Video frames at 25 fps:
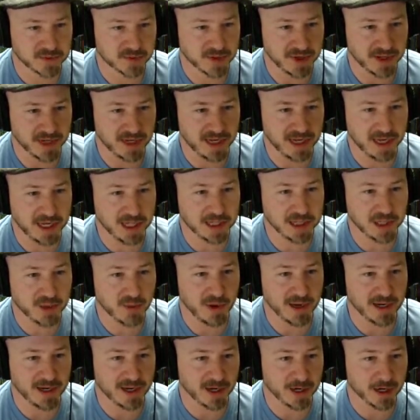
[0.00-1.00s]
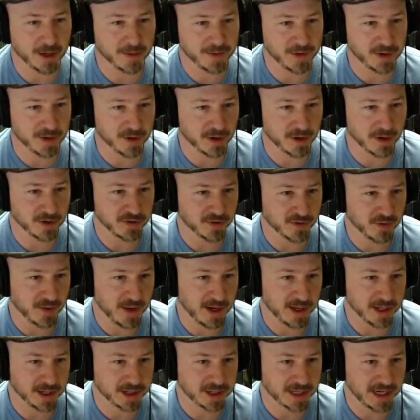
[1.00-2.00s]
really an easy way to get up here
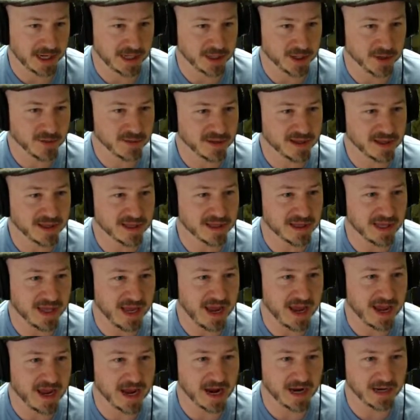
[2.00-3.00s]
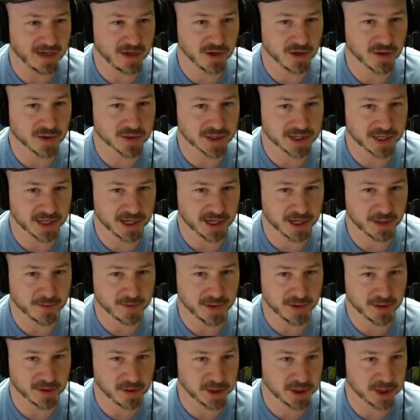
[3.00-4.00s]
otherwise, and I don't think that the AI knows to get up
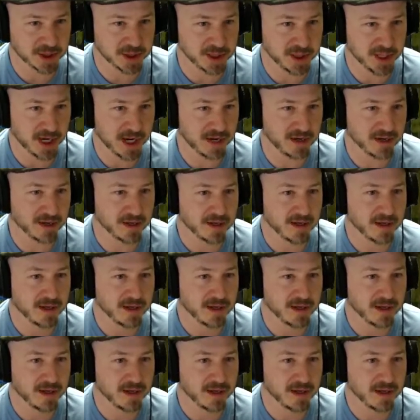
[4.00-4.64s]
here just yet.